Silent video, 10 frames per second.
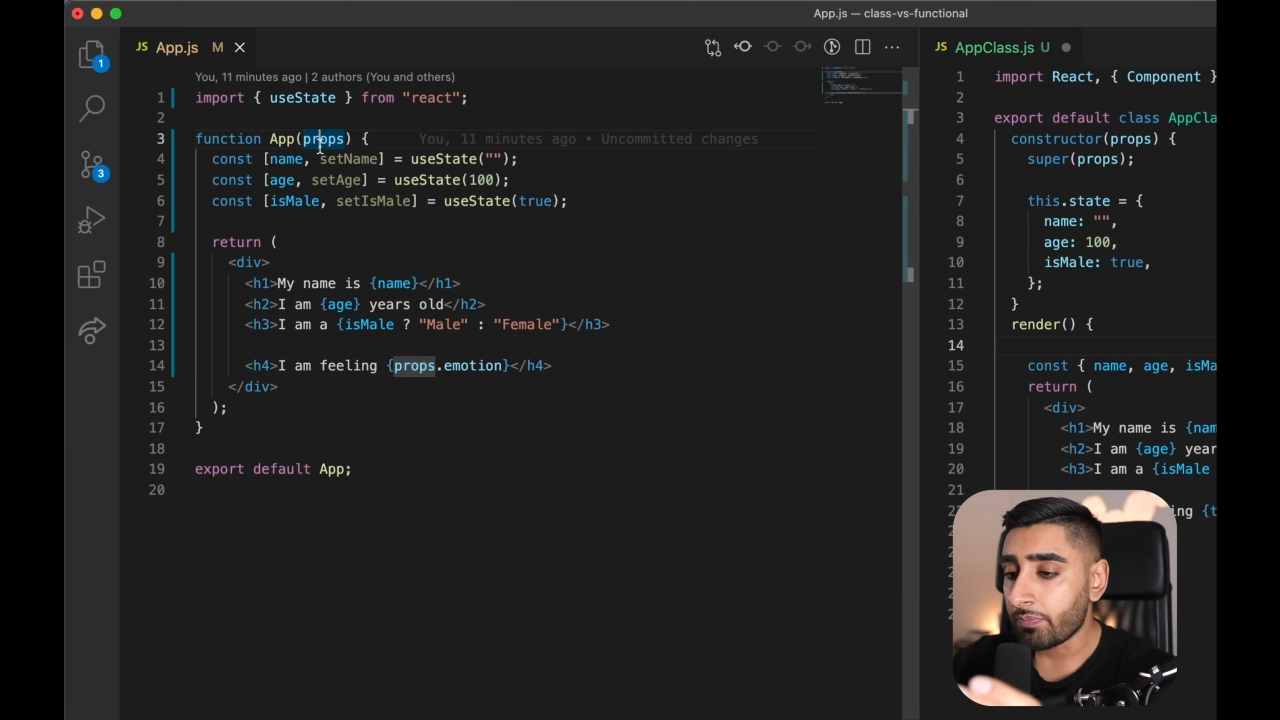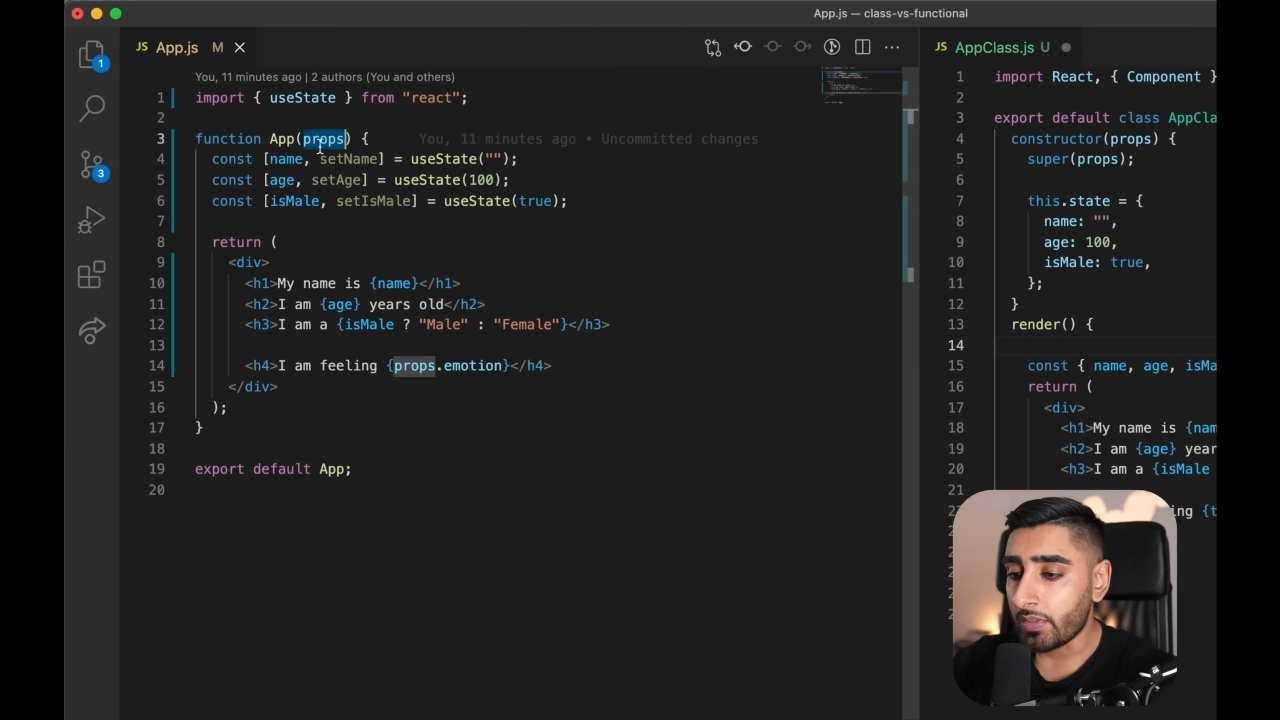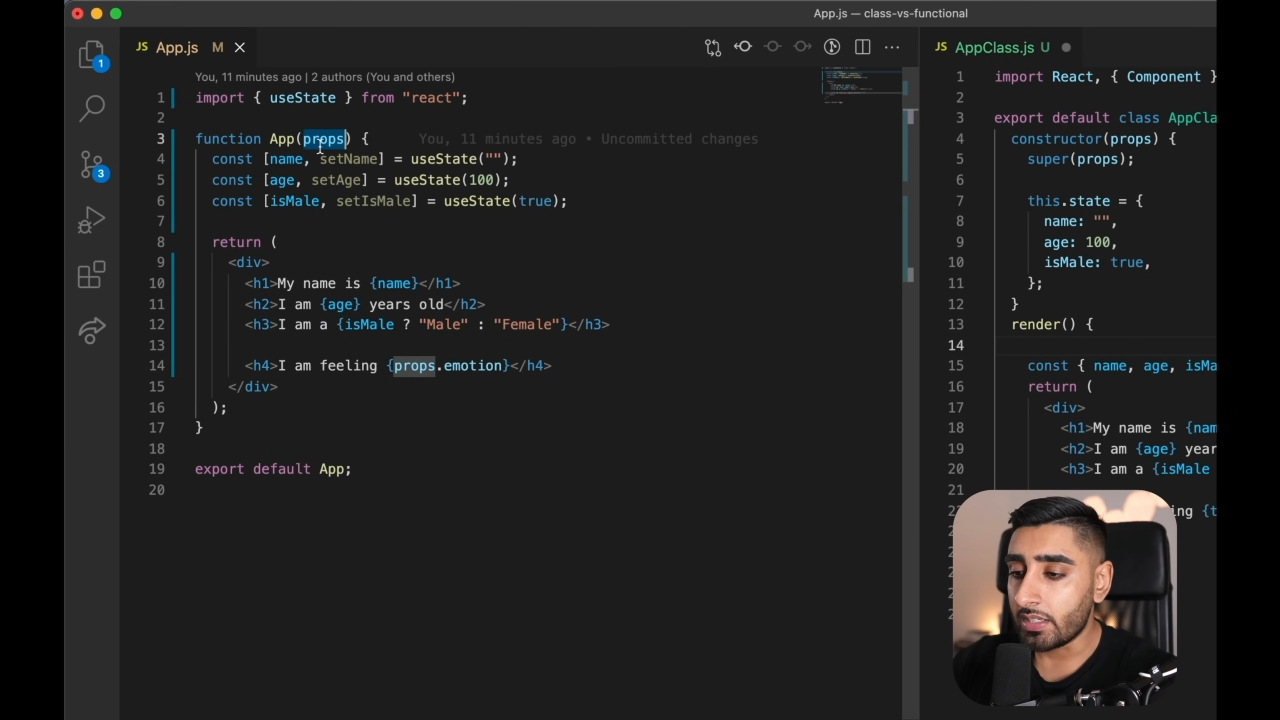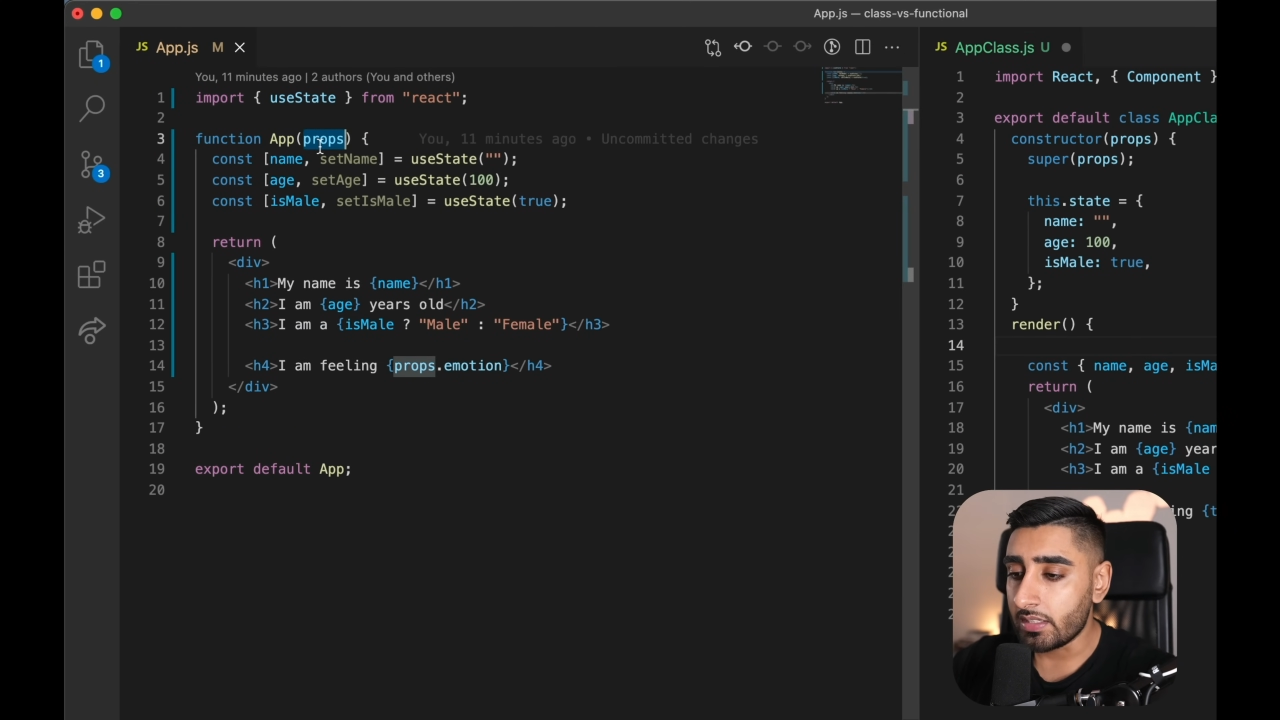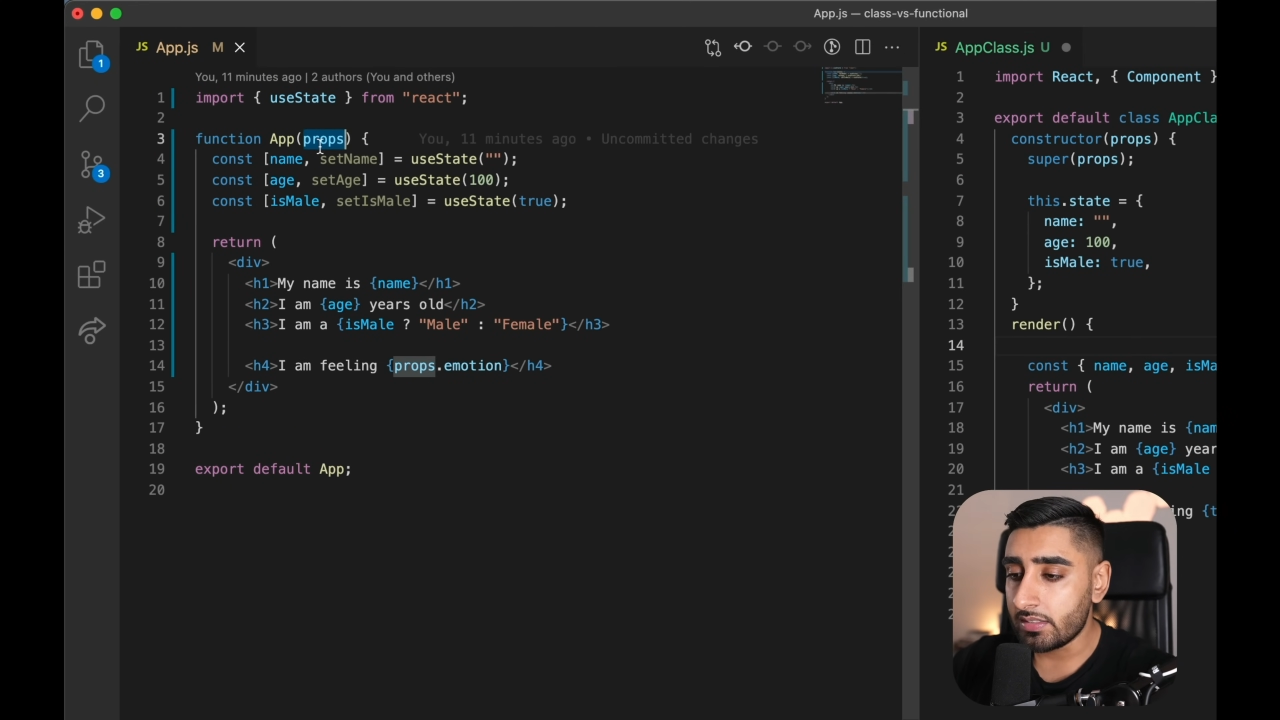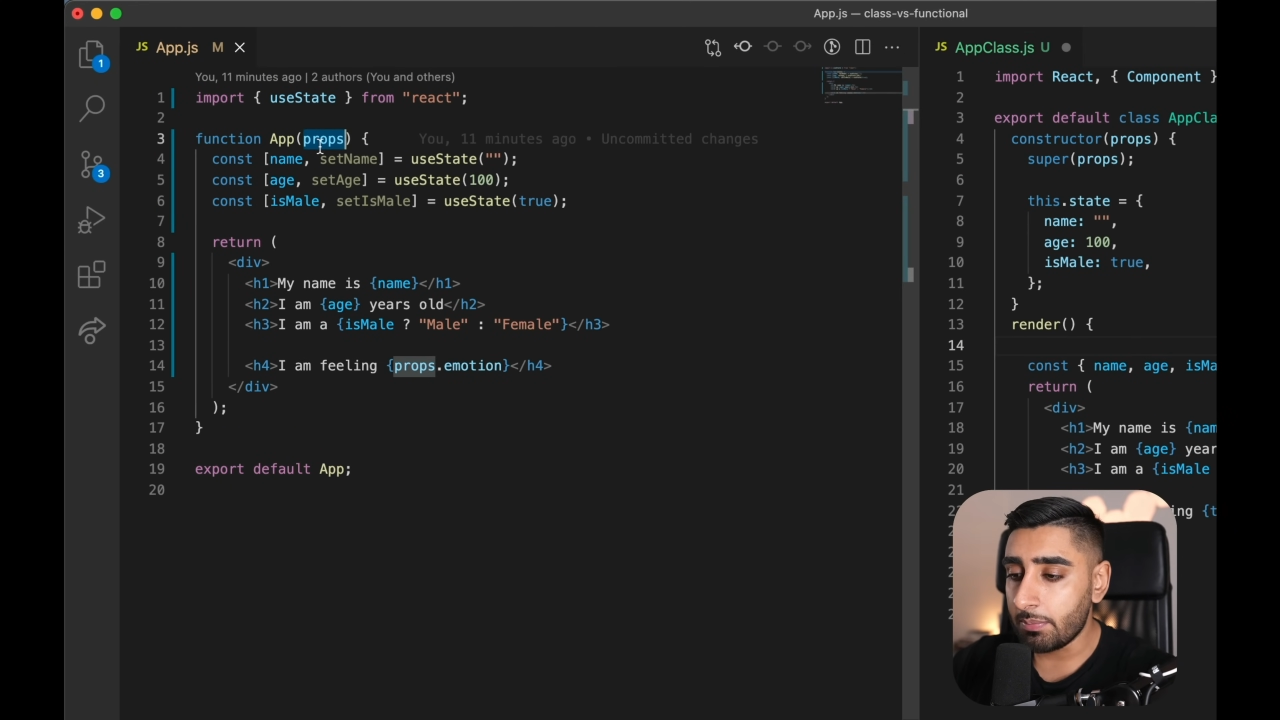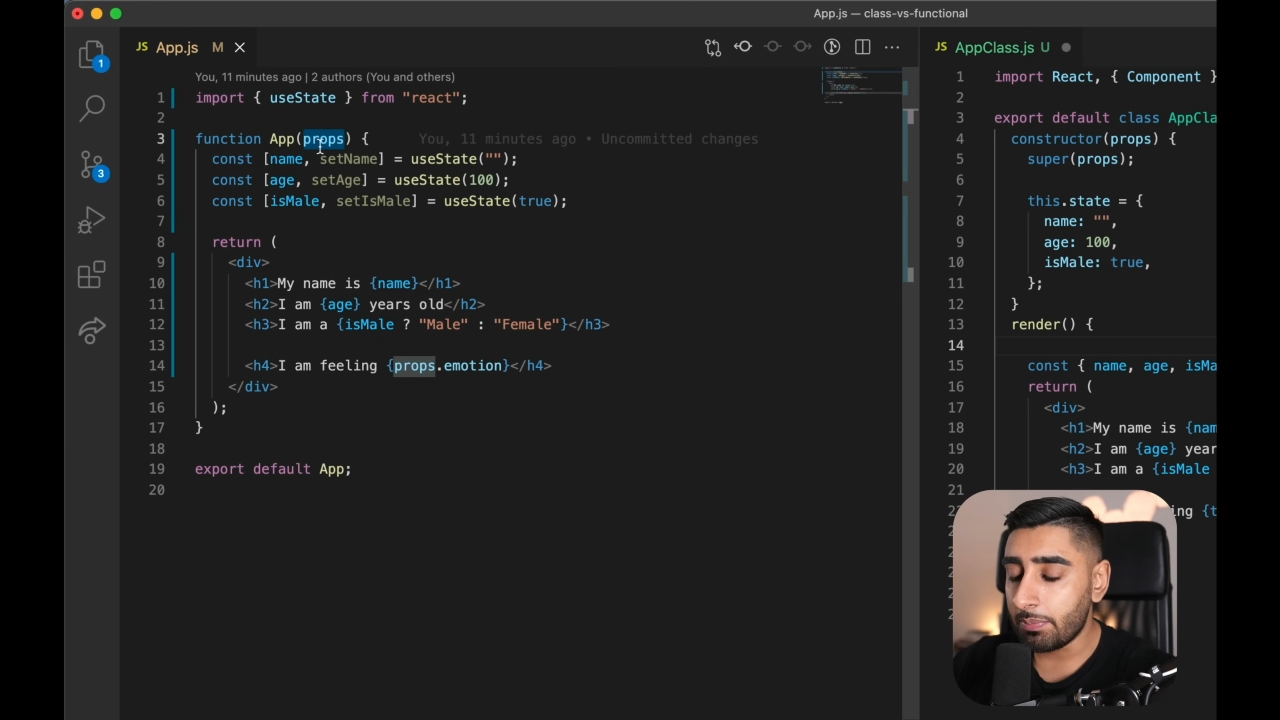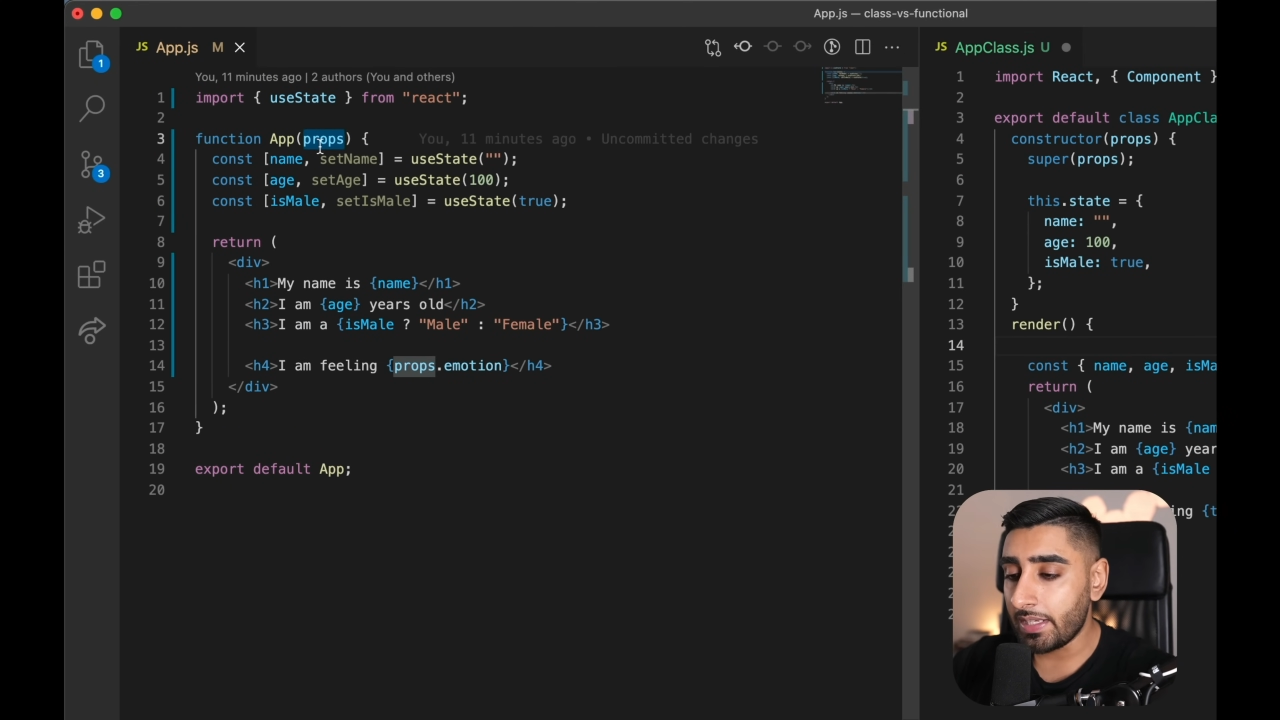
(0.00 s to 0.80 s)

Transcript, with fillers: They're simply